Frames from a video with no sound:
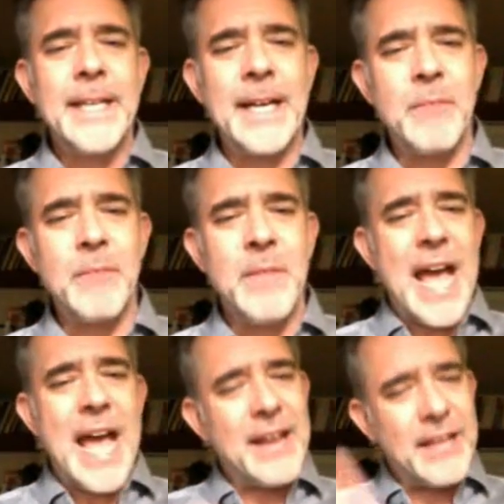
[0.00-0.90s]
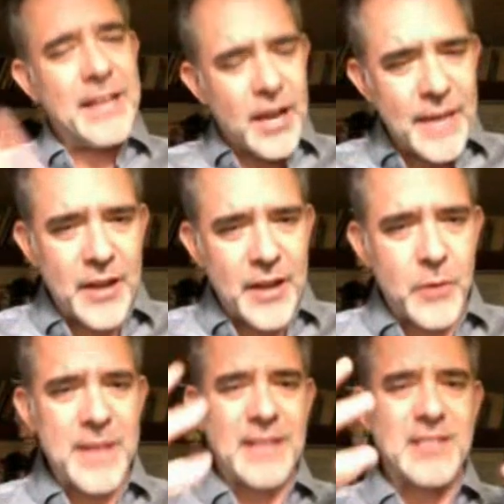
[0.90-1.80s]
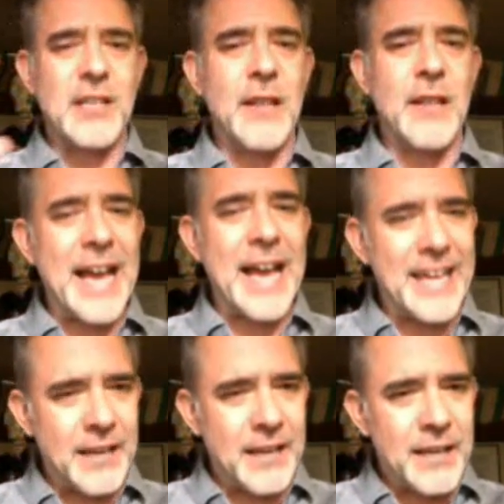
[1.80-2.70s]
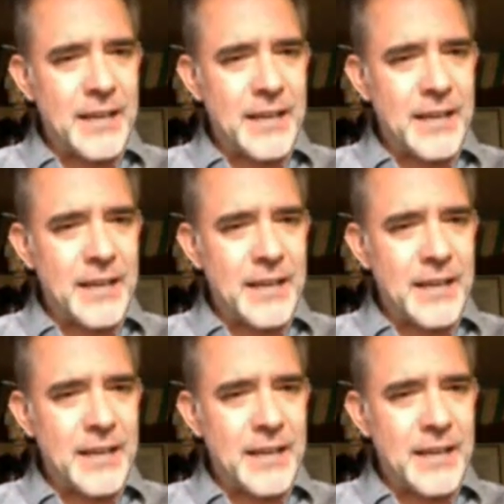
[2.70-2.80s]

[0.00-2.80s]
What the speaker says: And again, that creating that slacking